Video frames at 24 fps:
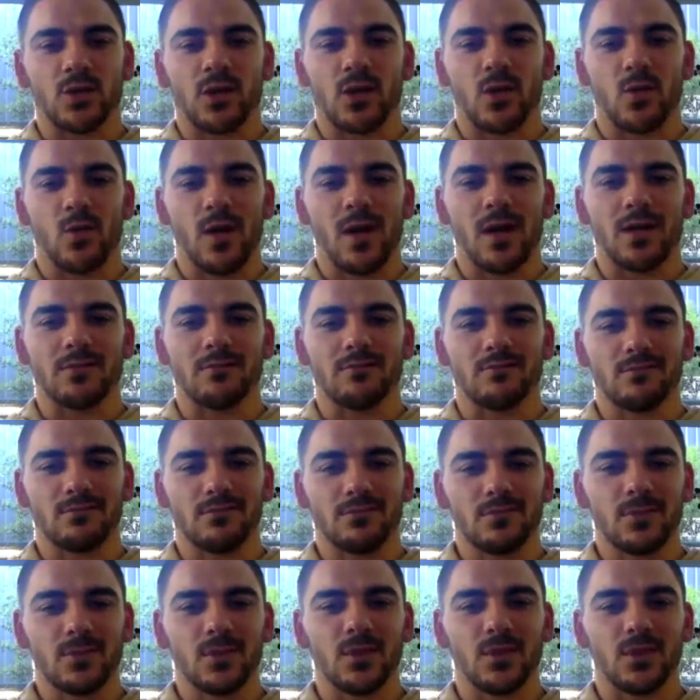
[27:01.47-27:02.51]
that you aren't
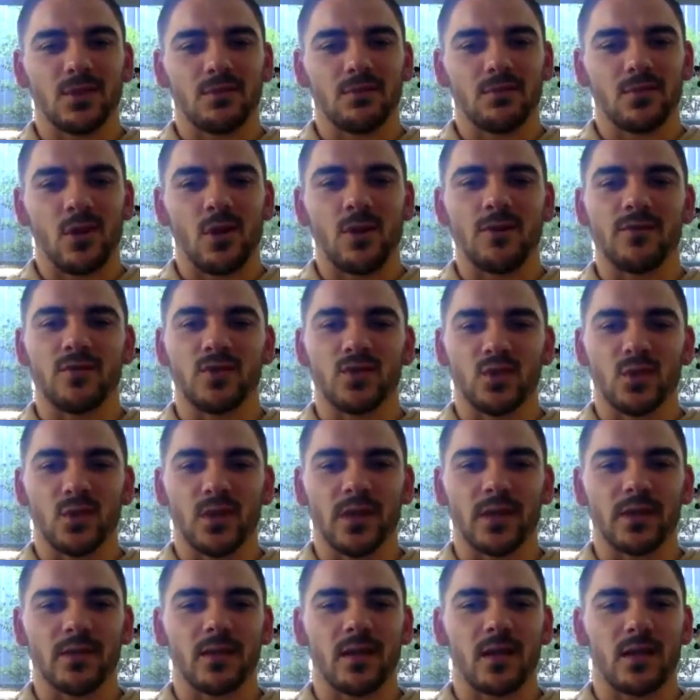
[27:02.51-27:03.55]
overdoing
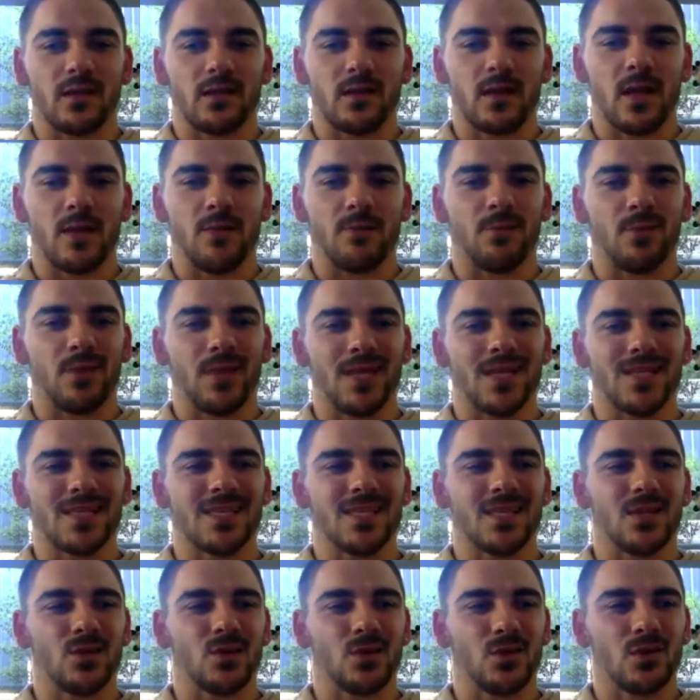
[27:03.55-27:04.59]
it and
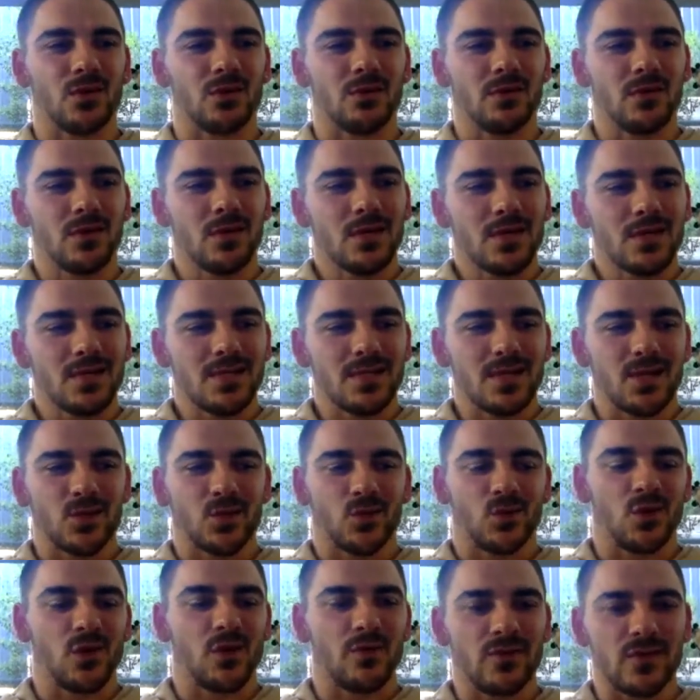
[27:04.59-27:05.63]
placing your
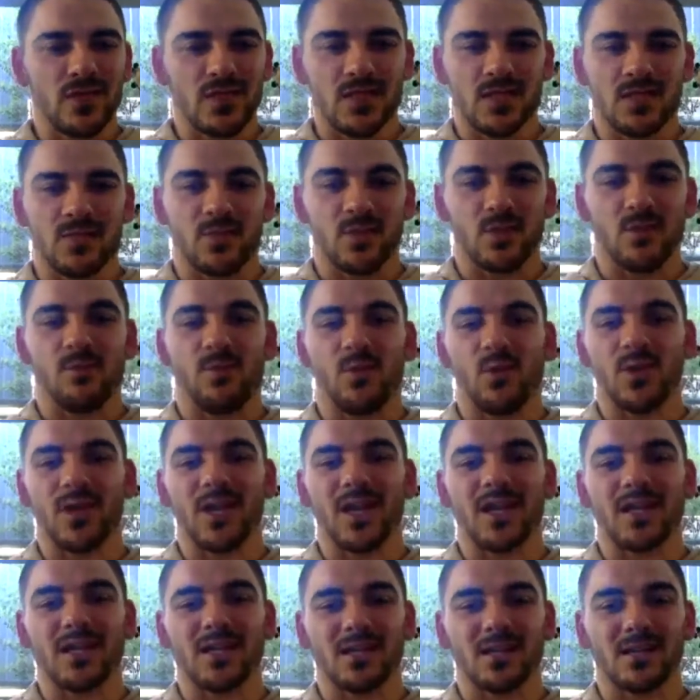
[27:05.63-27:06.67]
central nervous system and your body
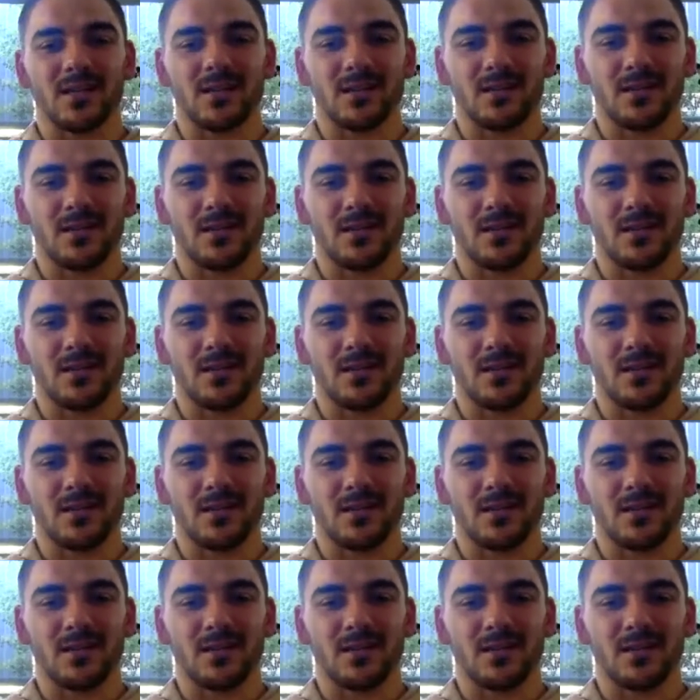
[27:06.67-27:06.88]
under